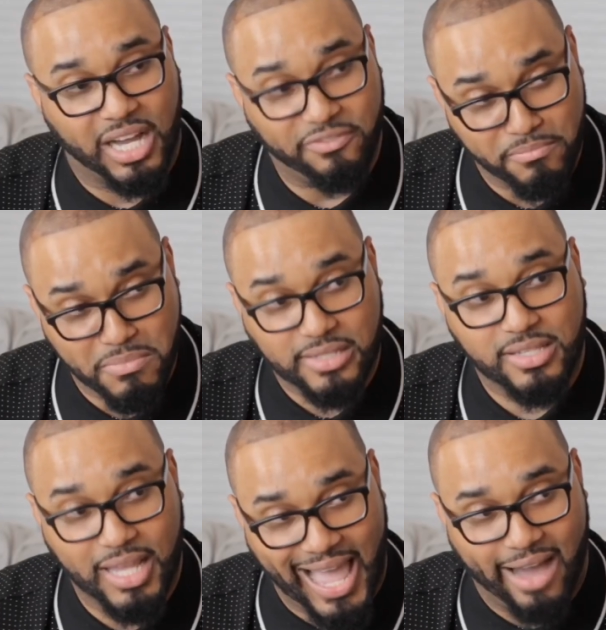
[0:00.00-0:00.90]
of
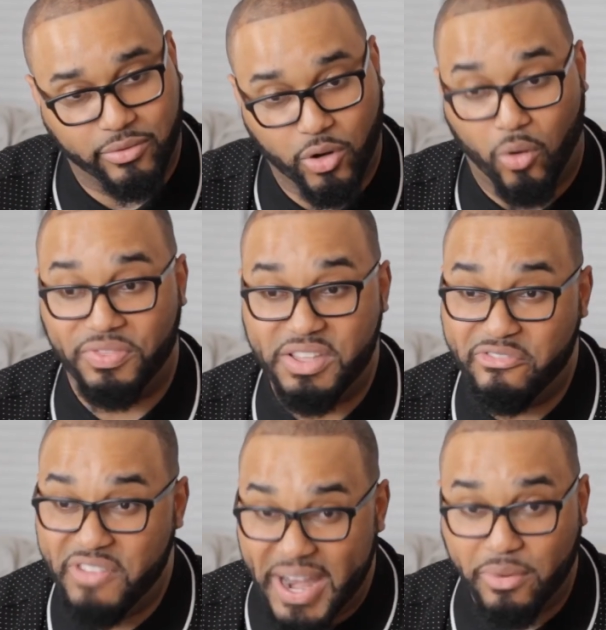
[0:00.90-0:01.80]
missing out on the
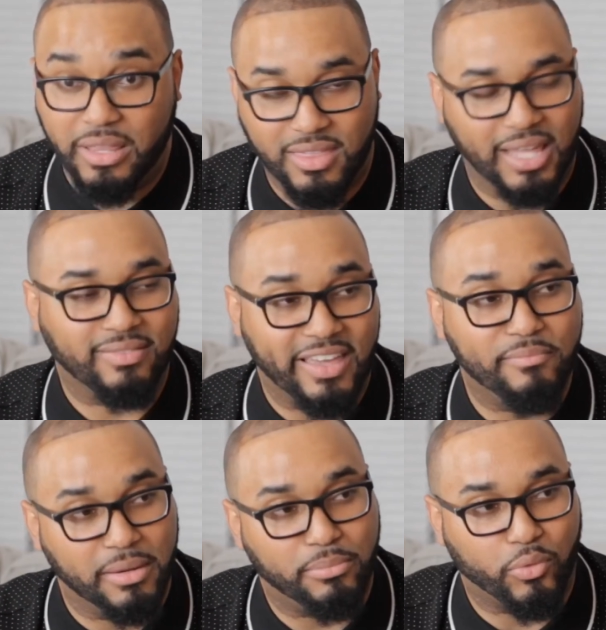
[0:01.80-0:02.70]
very thing they've
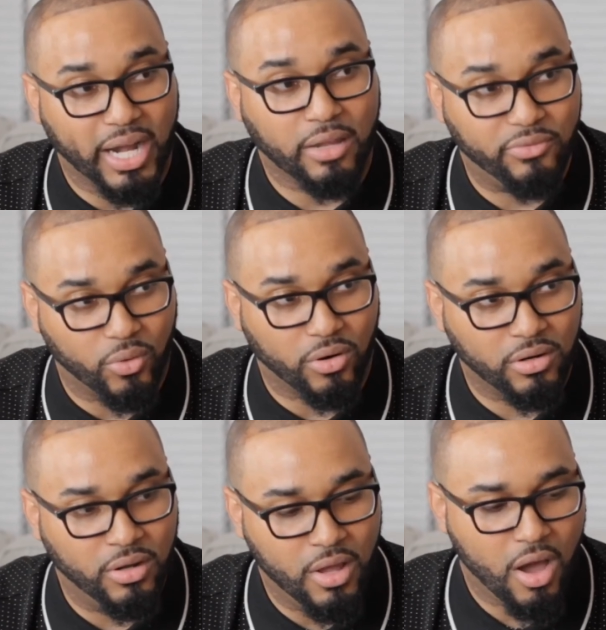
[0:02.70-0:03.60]
been praying for.
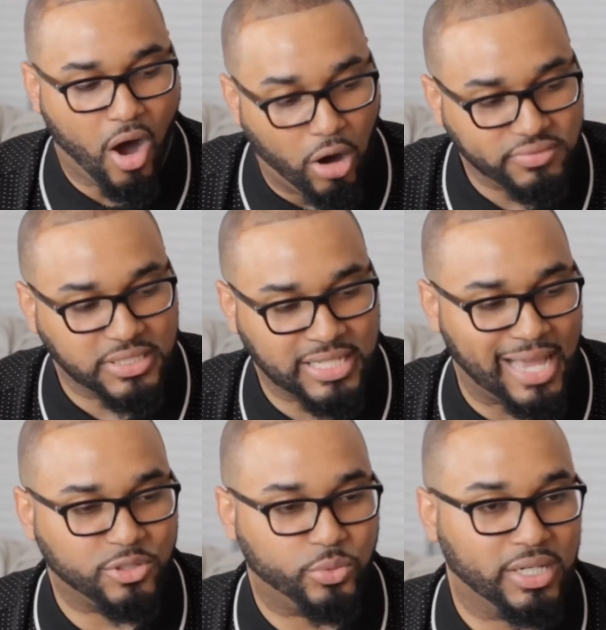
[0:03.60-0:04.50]

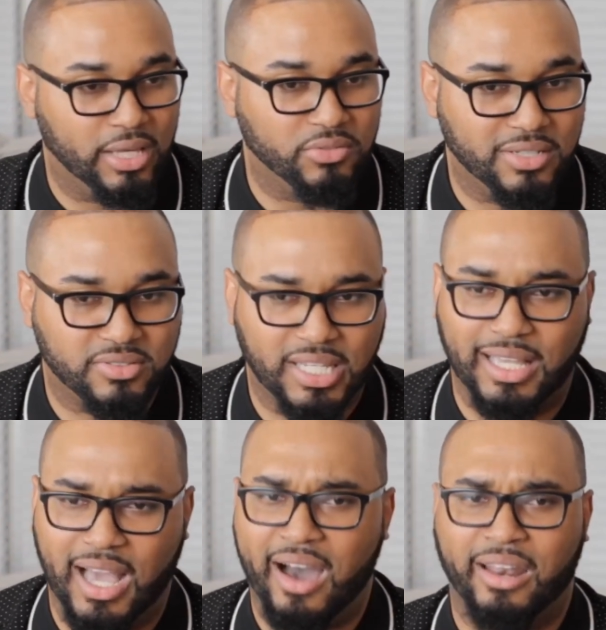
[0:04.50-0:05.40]
Oftentimes, we're guilty of saying,
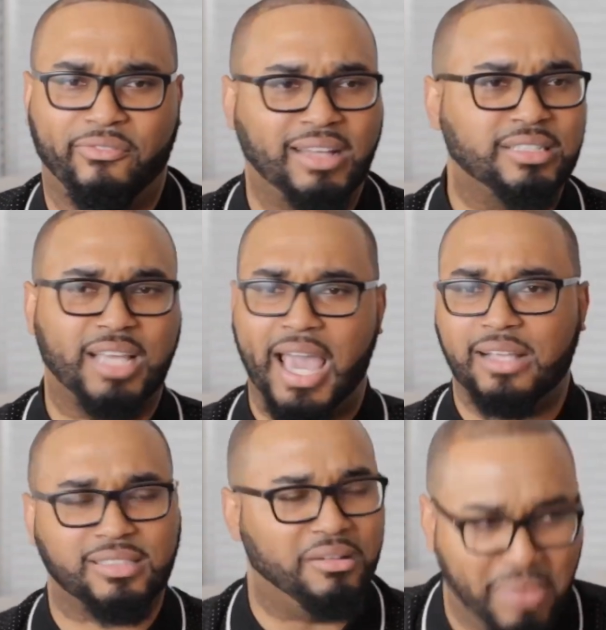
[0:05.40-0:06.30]
God, if I just had
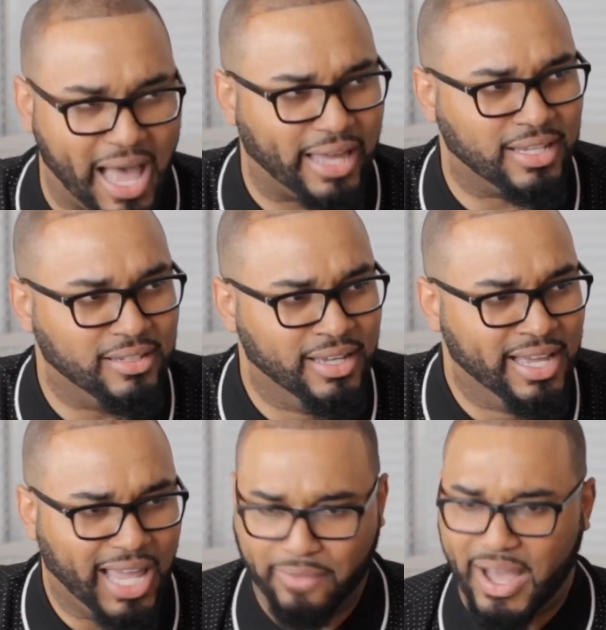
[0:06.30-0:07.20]
somebody,
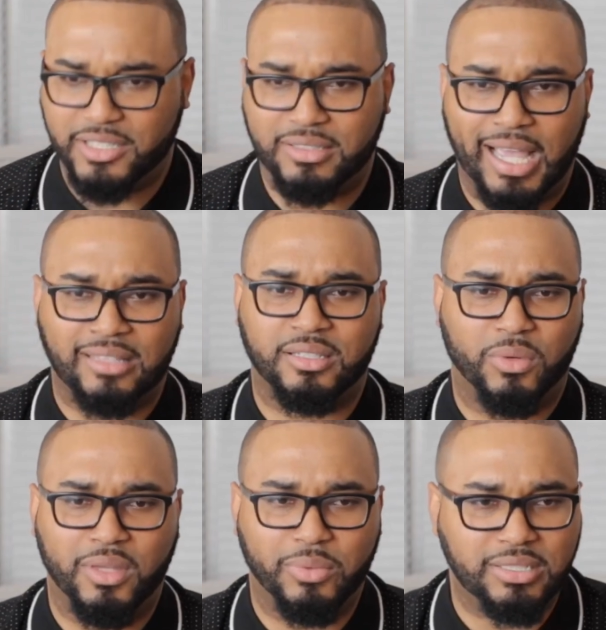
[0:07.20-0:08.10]
mm. if I just had
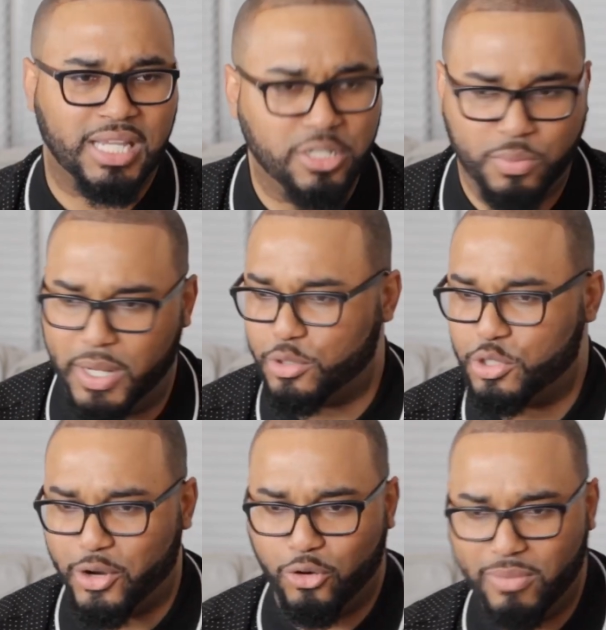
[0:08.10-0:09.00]
someone that would teach me or
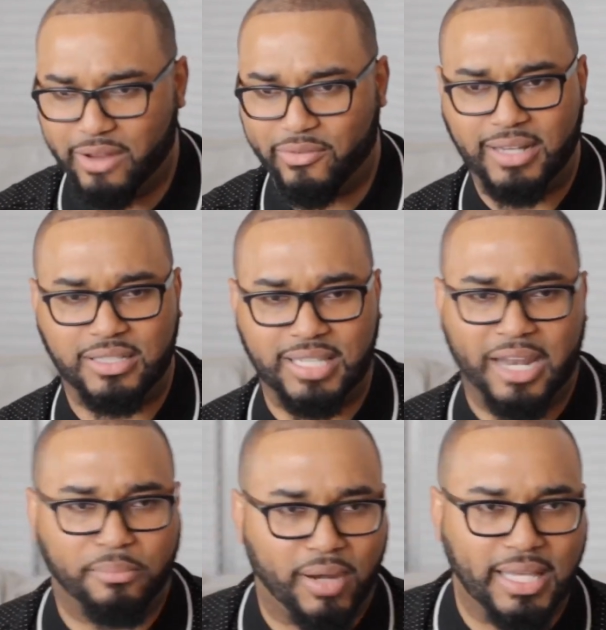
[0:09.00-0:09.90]
show me, if I just had
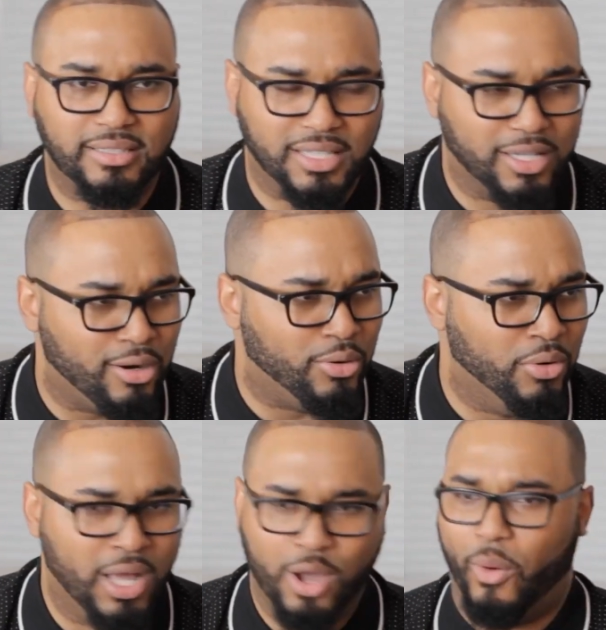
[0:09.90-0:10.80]
a place to go
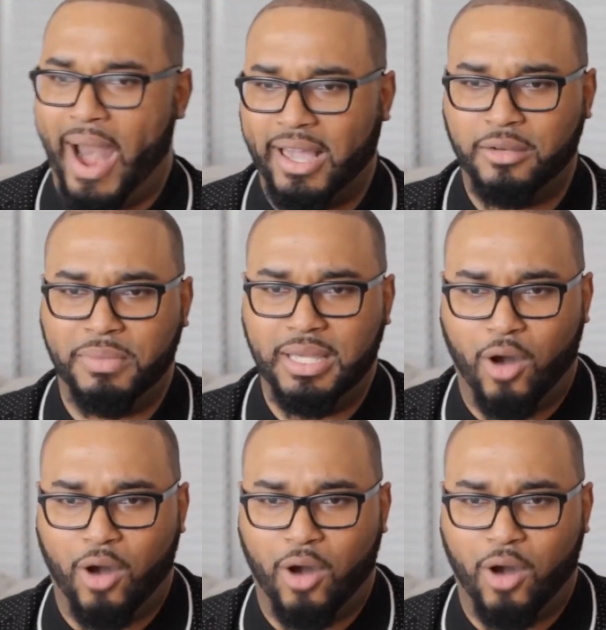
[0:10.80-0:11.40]
where I could be